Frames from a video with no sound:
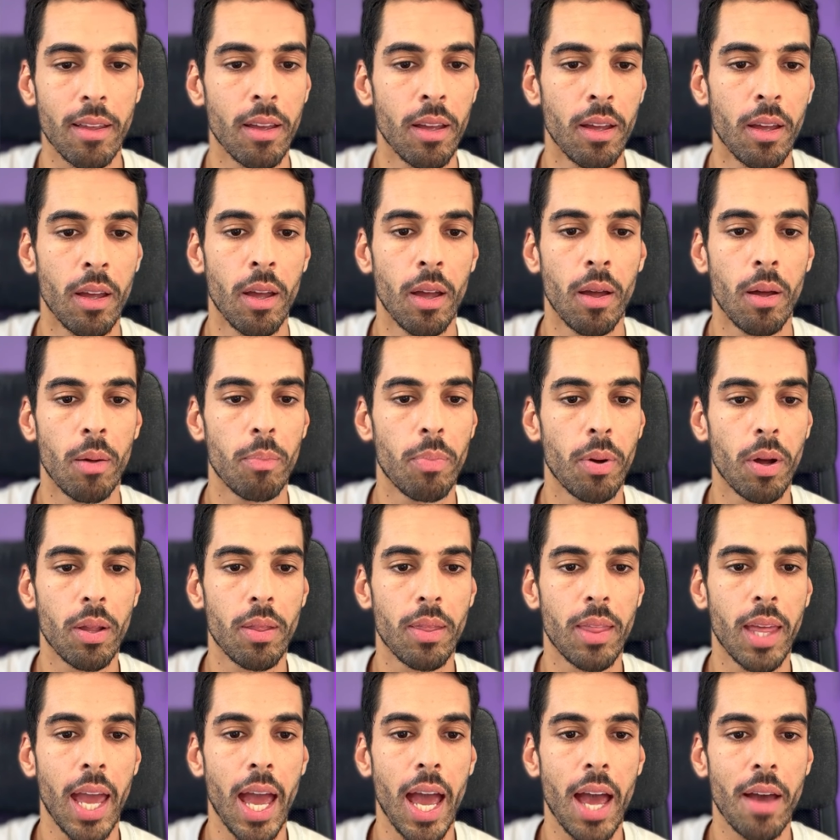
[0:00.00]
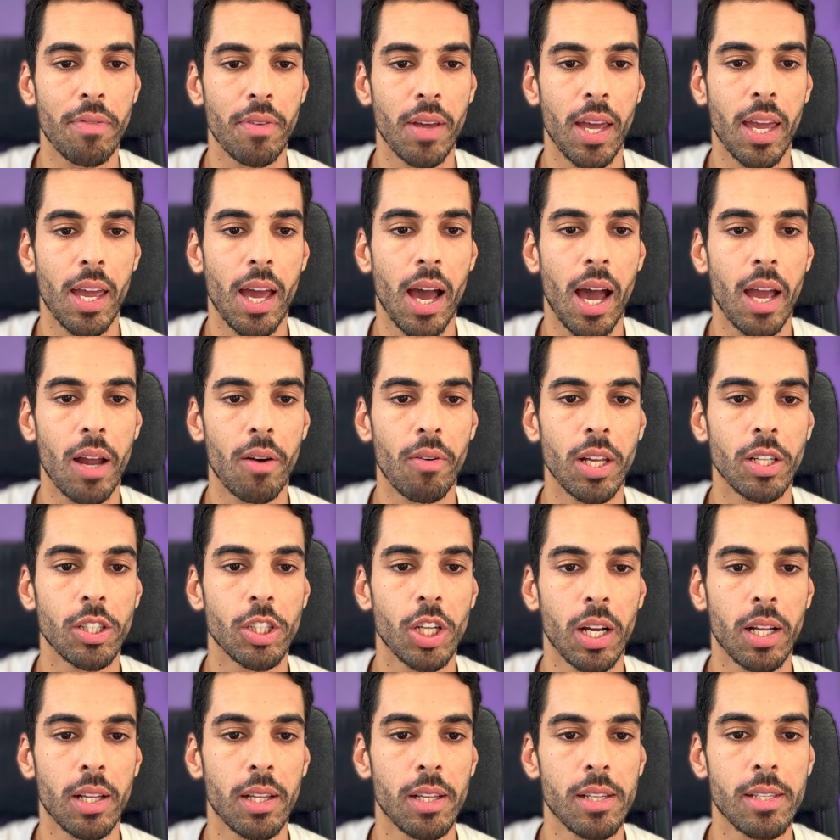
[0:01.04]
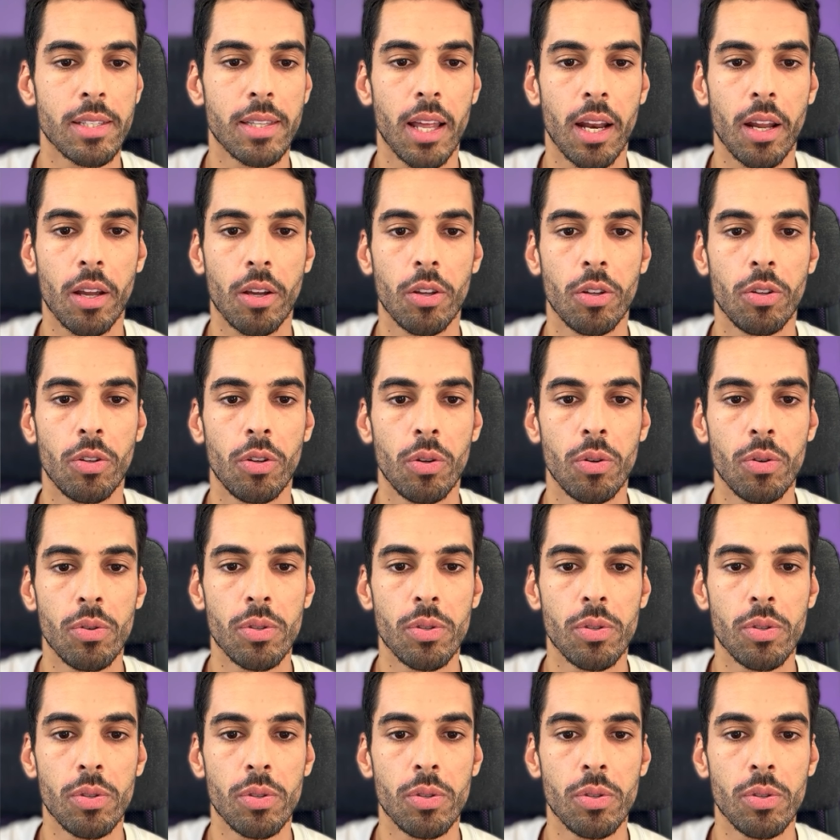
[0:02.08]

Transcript: but they have a hiring checklist that I could use.